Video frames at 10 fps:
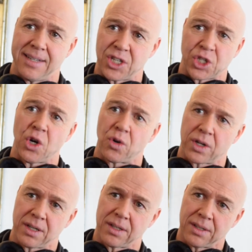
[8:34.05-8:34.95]
You're stuck.
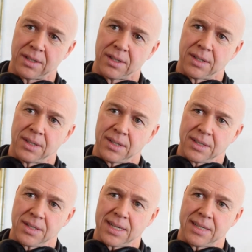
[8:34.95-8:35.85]
You
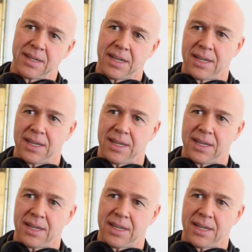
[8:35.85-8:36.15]
understand?